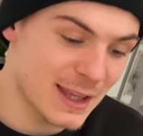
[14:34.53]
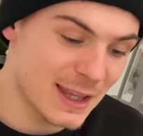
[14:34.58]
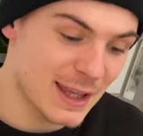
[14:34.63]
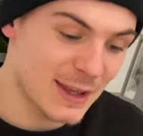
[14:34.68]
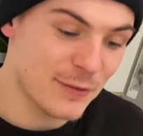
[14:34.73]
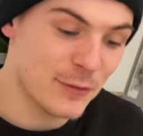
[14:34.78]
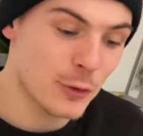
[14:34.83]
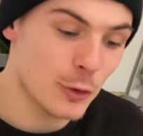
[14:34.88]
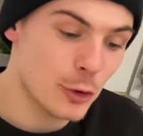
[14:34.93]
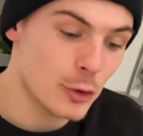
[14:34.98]

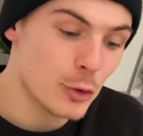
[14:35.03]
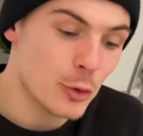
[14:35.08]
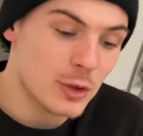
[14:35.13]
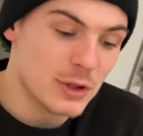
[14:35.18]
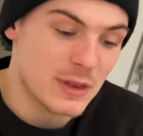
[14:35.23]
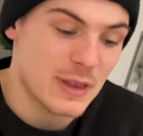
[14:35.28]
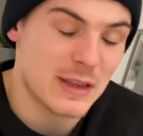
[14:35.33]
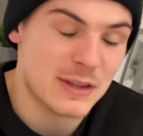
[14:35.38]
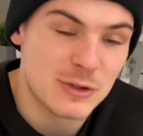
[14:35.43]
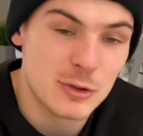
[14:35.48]
If you're annoyed
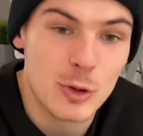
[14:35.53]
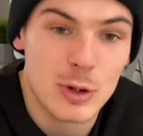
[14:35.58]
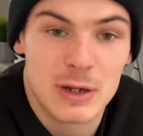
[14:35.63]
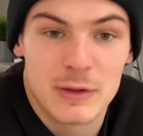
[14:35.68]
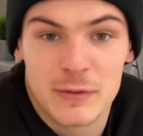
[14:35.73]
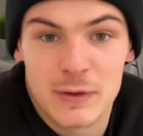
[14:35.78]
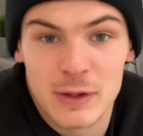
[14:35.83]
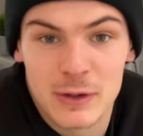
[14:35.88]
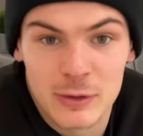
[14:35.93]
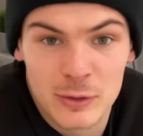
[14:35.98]
that there's not any
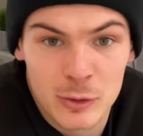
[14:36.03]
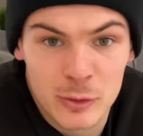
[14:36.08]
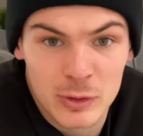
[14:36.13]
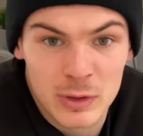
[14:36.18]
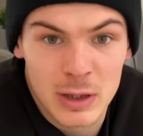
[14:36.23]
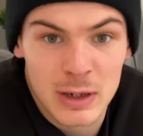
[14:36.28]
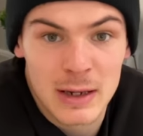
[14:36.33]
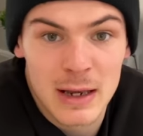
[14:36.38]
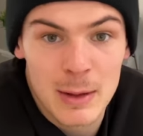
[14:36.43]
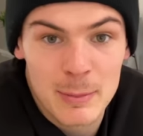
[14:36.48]
fitness
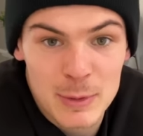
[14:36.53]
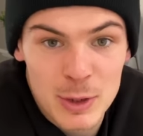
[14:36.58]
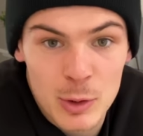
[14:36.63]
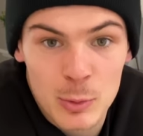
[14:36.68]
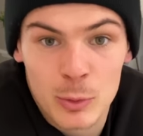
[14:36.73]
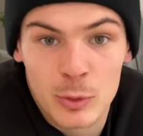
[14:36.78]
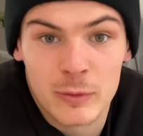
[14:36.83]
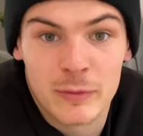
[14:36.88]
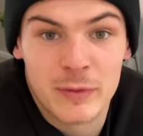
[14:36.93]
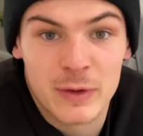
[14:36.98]
content, let me know
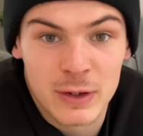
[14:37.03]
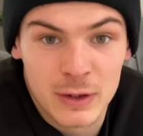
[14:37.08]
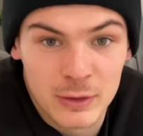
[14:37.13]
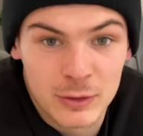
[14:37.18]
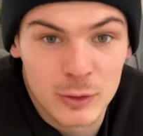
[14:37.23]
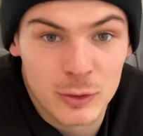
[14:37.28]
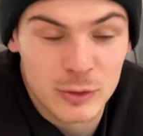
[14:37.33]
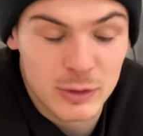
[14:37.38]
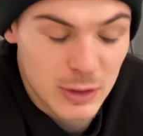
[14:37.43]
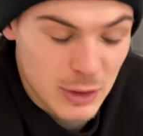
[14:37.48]
what fitness
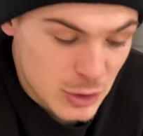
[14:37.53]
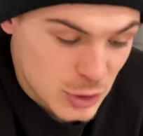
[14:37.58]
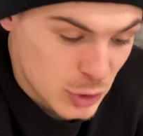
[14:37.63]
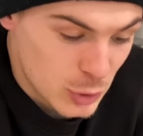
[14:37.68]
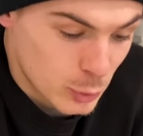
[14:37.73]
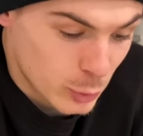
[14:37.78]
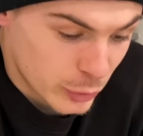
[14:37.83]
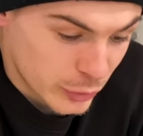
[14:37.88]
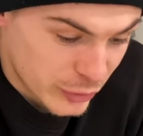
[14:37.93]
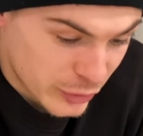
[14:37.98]
content
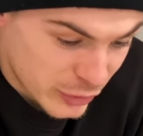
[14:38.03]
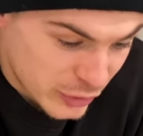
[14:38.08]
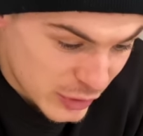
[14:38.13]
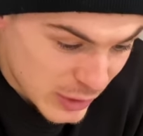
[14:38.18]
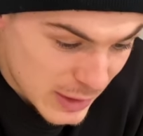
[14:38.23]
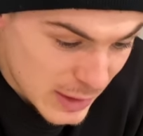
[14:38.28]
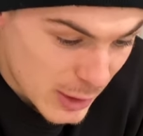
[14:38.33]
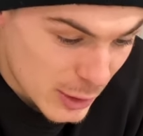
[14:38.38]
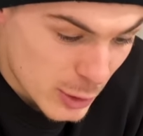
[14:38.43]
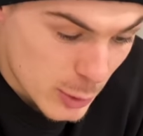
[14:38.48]
you want to
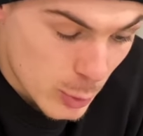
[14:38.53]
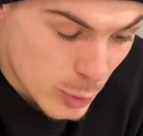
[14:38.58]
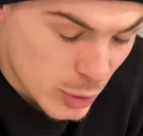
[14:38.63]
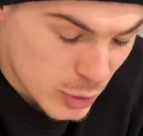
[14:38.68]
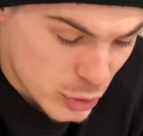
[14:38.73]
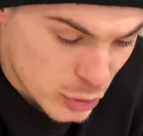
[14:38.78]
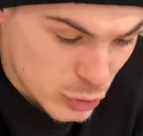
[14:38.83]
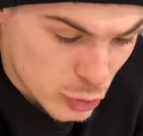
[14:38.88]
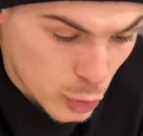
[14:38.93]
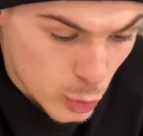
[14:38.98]
see. I don't want
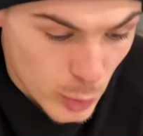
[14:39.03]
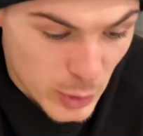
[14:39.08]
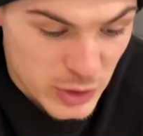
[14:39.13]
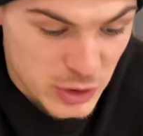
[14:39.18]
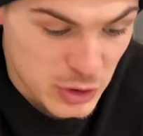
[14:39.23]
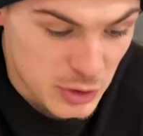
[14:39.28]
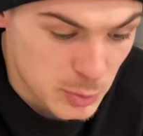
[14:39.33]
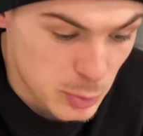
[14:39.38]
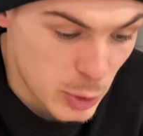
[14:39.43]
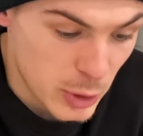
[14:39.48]
to just always
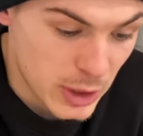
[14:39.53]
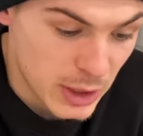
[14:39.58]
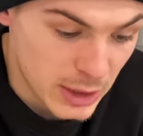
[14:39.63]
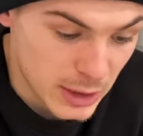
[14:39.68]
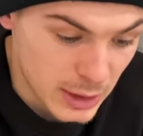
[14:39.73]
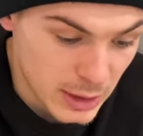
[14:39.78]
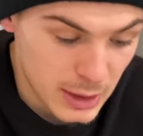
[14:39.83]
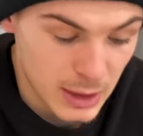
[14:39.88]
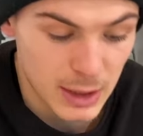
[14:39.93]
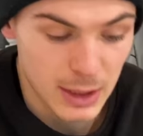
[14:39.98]
just put
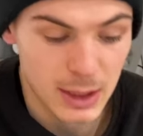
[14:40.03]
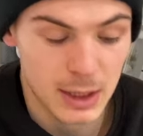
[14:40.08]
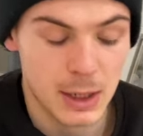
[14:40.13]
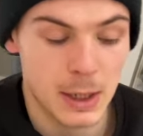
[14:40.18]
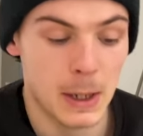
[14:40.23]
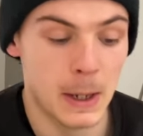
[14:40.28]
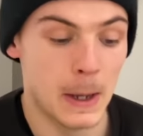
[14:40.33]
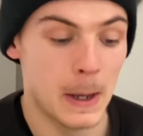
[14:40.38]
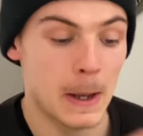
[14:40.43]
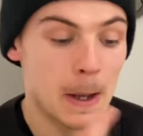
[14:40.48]
in
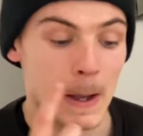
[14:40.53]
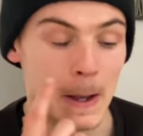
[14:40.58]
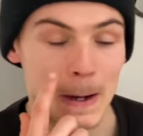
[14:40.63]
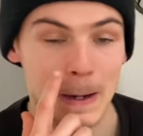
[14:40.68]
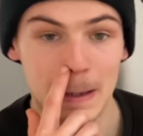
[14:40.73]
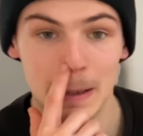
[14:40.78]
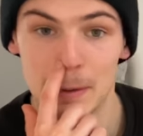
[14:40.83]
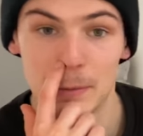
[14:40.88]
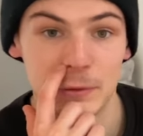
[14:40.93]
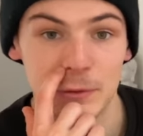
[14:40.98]

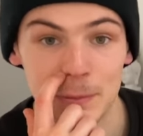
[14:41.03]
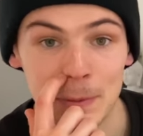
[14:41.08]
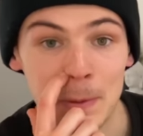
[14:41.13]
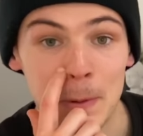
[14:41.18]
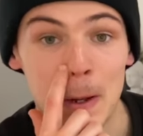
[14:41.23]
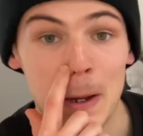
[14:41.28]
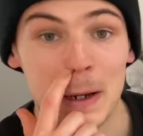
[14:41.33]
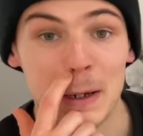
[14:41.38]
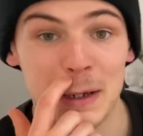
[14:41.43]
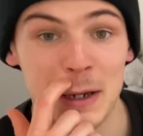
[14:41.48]
clips of me
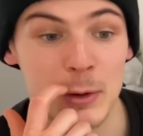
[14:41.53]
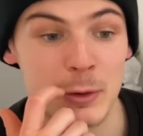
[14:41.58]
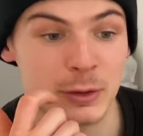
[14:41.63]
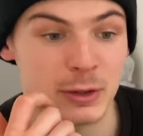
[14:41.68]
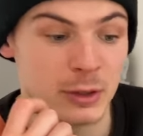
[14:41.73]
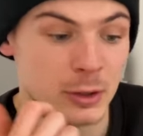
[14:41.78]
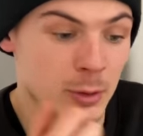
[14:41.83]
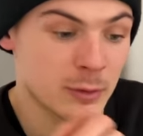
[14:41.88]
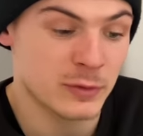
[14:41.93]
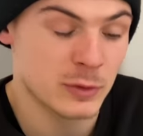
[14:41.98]
working out. I
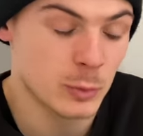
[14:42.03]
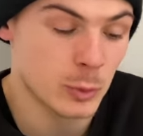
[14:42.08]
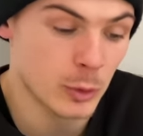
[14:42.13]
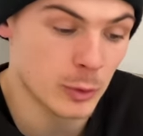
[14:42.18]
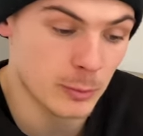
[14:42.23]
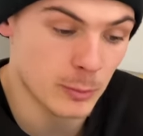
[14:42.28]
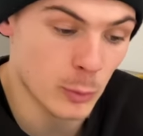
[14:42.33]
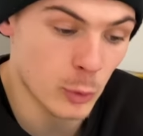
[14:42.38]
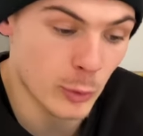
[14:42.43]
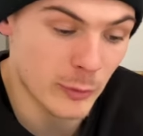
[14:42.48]
don't know if you
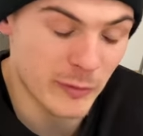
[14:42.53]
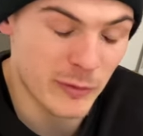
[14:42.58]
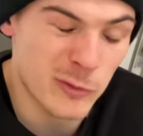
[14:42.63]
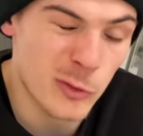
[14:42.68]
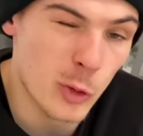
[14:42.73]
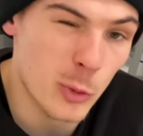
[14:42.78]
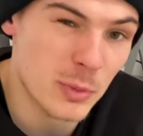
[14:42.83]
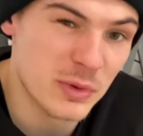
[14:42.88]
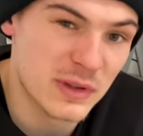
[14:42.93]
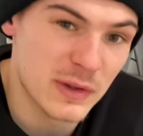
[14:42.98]
want more
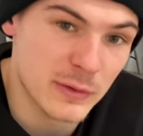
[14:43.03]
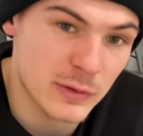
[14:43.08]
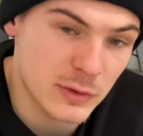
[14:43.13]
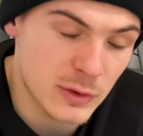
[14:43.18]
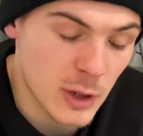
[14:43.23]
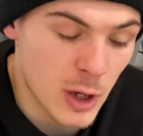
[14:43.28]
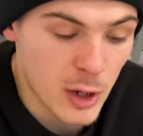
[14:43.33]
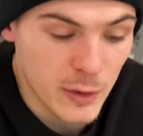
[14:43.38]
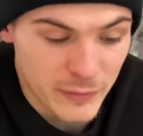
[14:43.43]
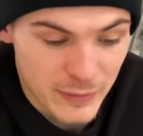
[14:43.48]
informative
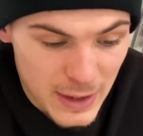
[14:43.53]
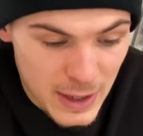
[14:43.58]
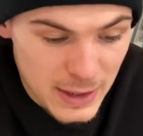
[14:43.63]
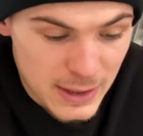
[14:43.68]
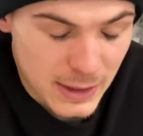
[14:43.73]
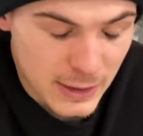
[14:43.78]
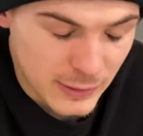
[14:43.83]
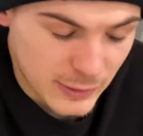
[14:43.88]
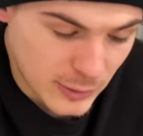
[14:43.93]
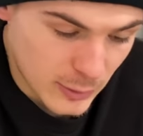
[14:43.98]
stuff,
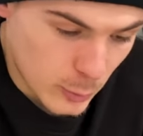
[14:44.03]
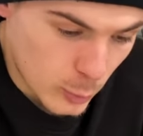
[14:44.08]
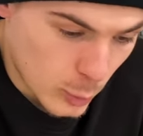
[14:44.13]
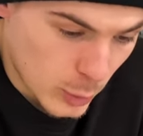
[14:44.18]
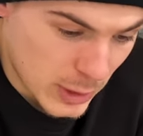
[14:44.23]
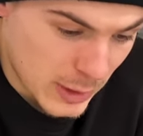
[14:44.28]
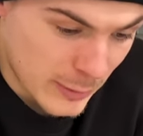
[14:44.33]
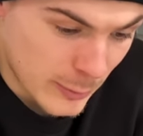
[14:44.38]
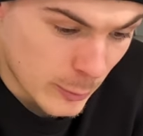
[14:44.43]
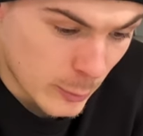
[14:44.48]
edits,
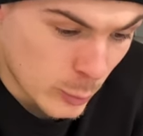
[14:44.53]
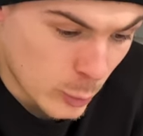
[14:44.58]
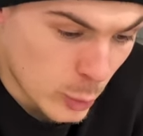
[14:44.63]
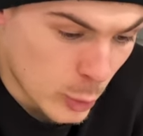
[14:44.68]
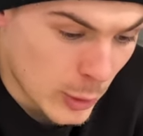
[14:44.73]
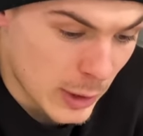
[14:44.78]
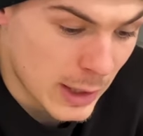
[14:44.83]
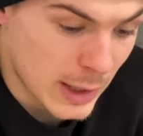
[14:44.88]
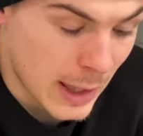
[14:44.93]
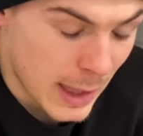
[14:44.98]

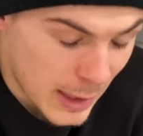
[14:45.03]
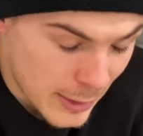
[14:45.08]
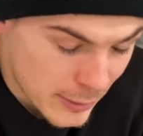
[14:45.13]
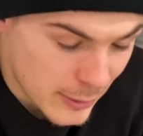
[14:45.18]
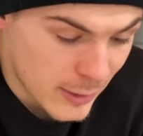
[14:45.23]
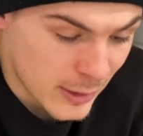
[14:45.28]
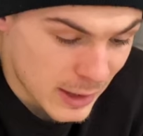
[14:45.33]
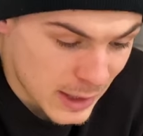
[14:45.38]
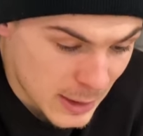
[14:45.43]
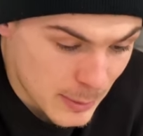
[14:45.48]

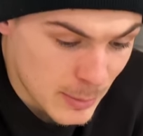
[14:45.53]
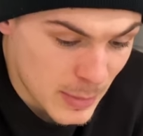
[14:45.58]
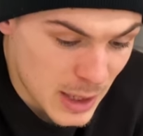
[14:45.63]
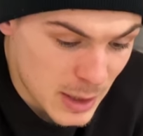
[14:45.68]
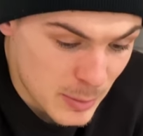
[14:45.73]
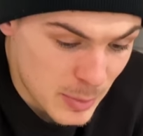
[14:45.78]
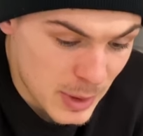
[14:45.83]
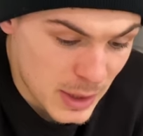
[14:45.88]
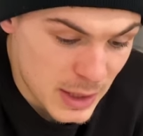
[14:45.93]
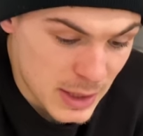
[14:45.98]
whatever it
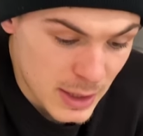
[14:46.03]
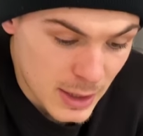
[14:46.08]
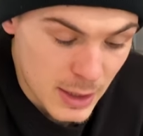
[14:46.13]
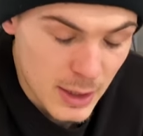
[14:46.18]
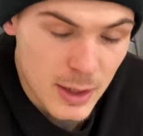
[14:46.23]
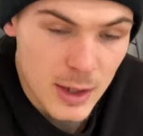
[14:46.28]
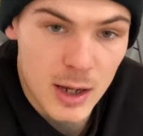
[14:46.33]
may be.